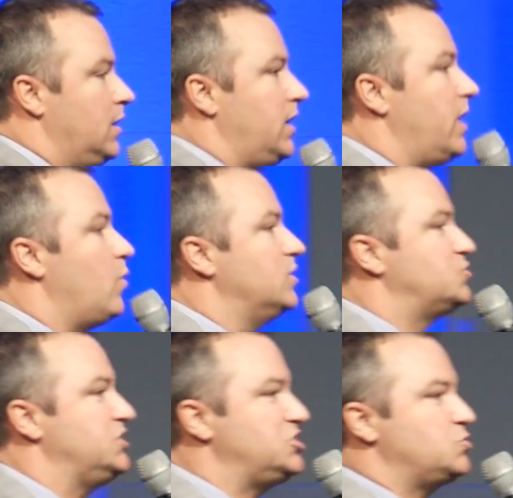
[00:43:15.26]
In other words,
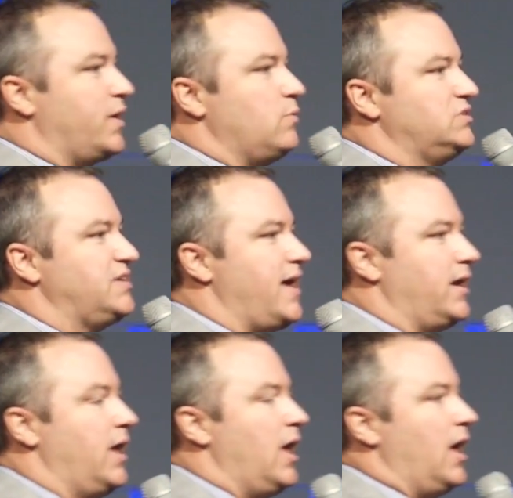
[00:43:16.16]
this is what he was
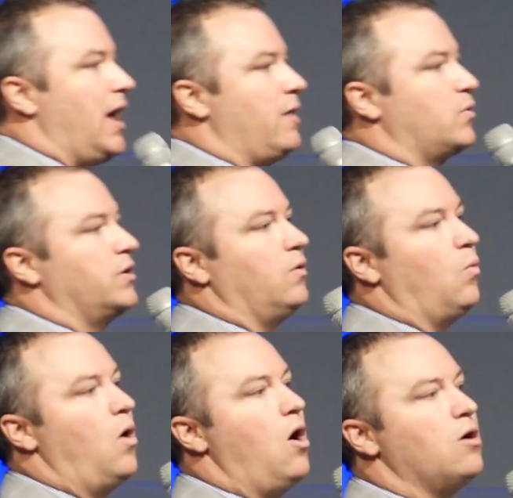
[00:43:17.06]
saying. I'm going to
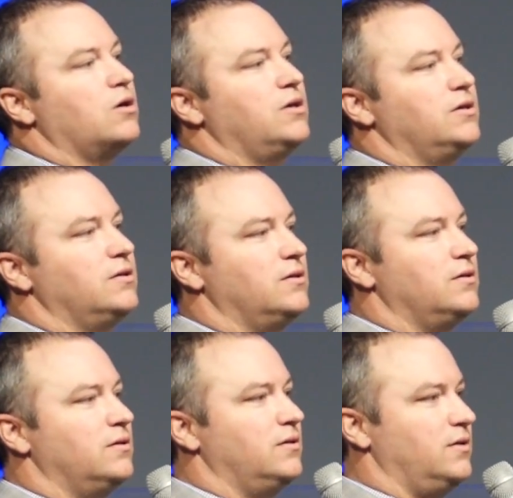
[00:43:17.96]
walk
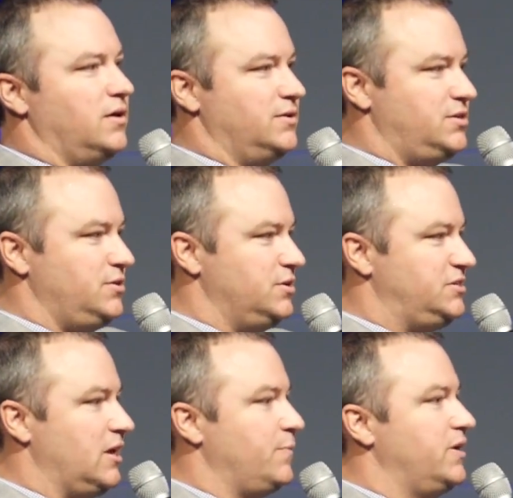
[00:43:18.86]
until you
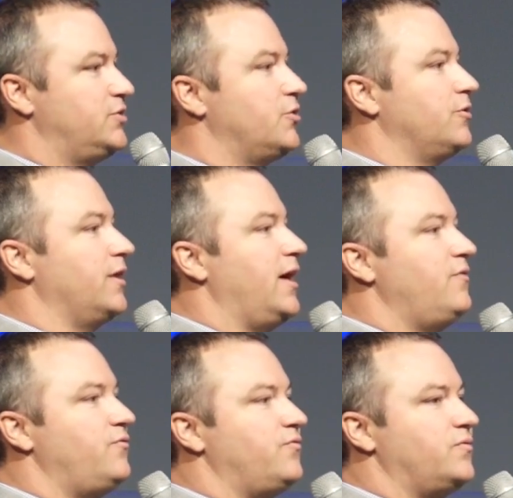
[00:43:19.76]
tell me to turn
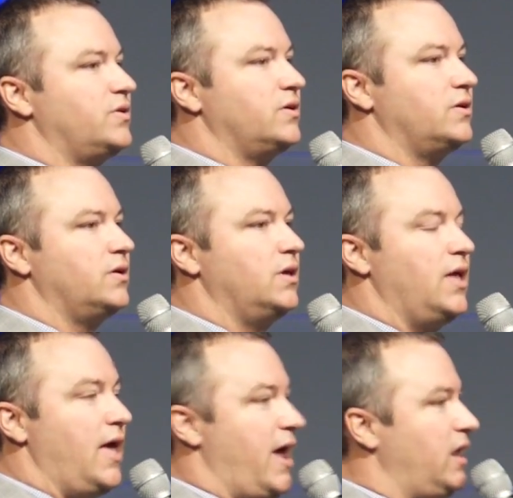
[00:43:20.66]
left.
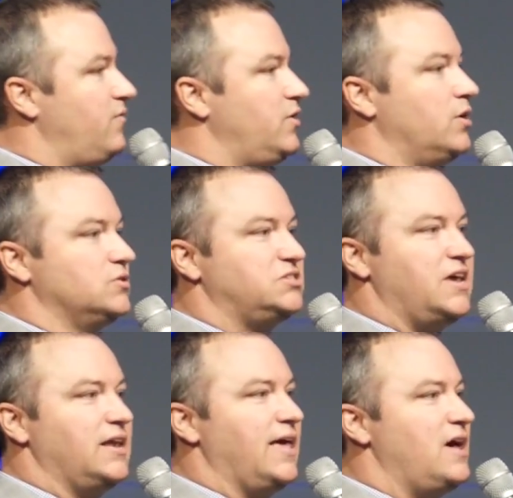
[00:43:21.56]
And if you don't
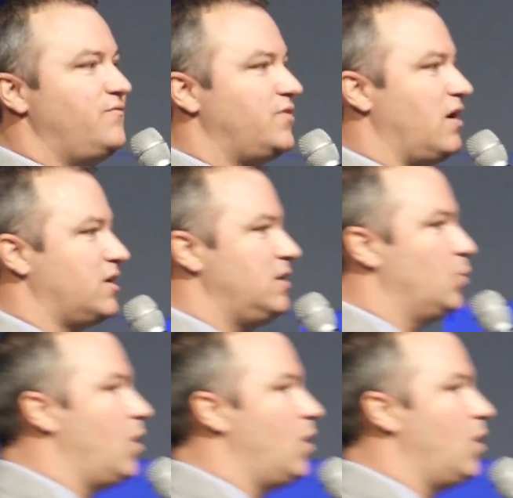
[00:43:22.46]
say left, I'll keep